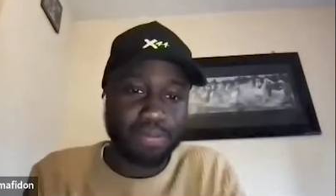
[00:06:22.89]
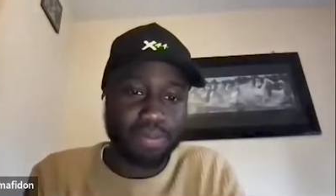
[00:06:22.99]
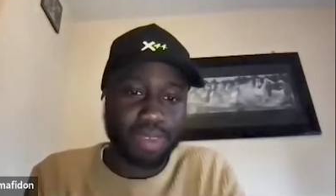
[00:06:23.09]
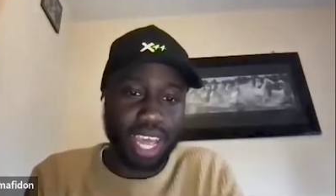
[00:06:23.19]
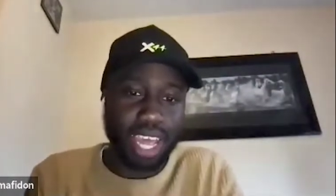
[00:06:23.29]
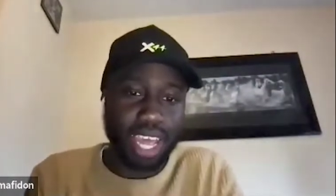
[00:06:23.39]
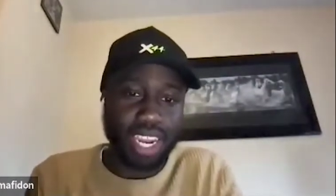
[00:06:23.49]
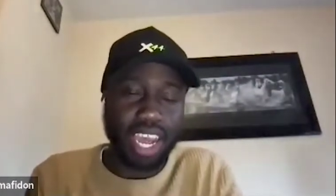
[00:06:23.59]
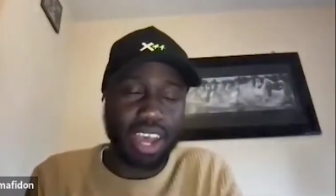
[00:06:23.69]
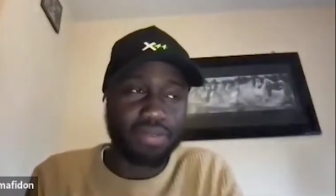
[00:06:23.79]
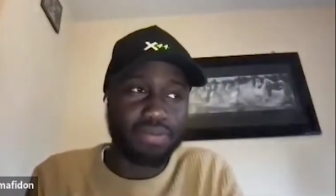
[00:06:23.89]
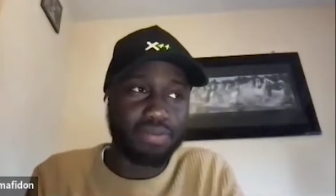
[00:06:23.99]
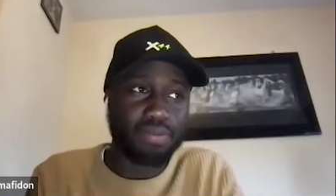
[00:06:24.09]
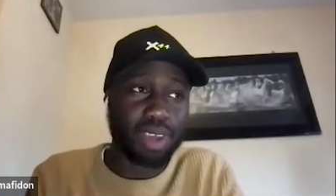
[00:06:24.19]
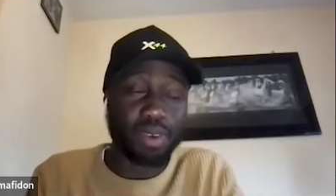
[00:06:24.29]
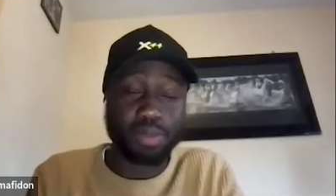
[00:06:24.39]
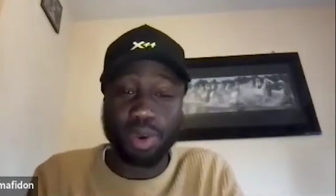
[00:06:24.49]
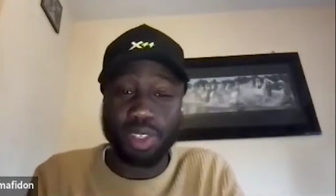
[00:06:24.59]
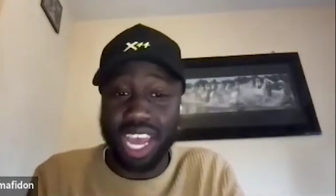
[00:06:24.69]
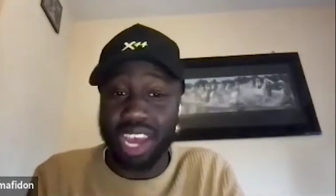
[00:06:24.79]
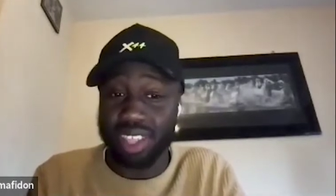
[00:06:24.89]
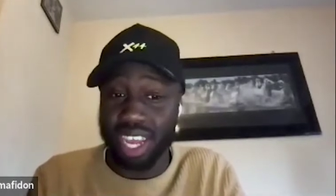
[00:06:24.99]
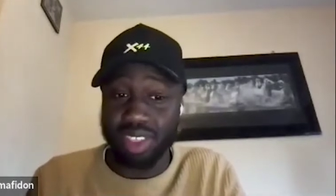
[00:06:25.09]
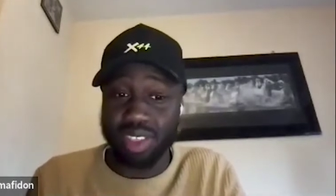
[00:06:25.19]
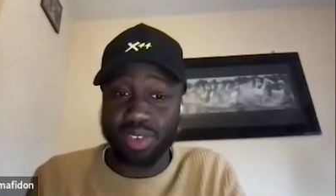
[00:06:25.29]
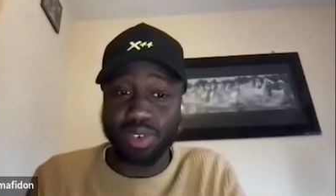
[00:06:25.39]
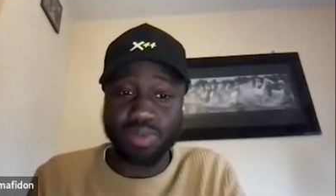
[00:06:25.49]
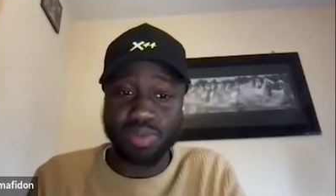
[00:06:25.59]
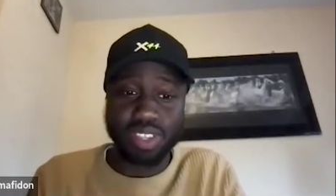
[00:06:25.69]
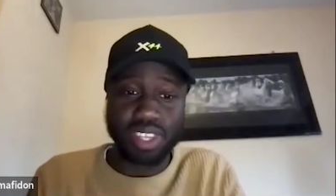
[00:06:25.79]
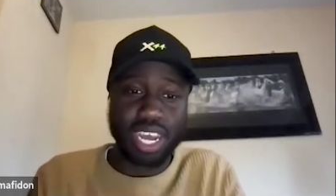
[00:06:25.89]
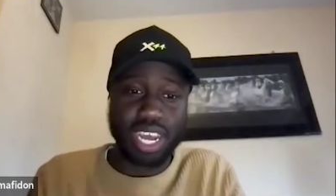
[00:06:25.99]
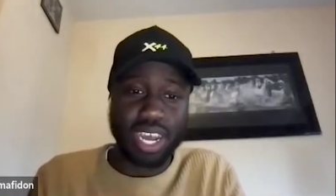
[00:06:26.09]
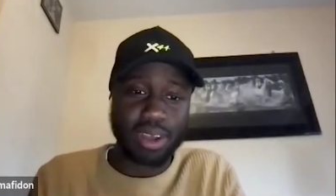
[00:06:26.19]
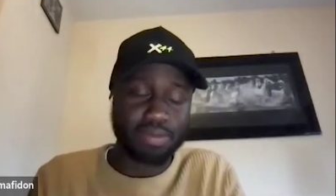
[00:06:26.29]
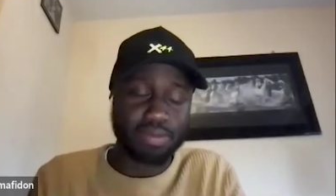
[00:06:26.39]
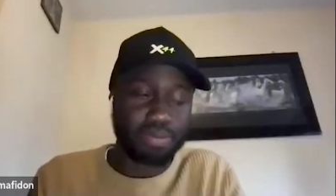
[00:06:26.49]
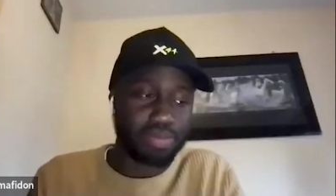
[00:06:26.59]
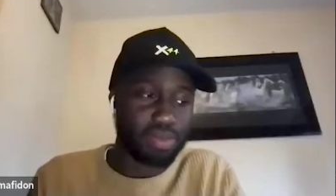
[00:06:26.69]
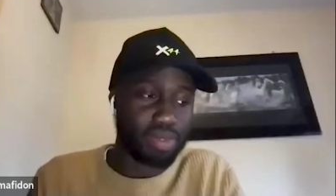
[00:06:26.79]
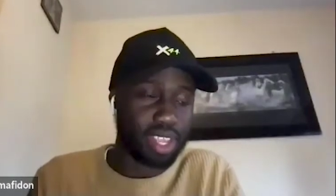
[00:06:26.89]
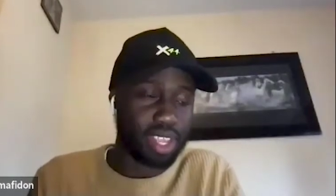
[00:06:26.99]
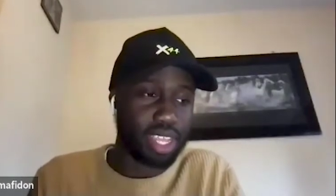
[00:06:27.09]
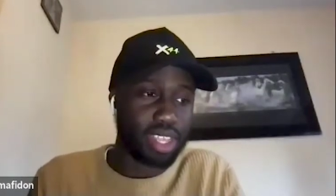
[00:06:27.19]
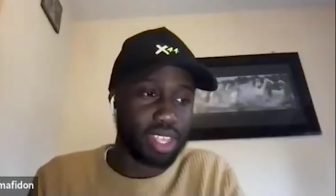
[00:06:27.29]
Um, I didn't have it was mostly outside school. Um,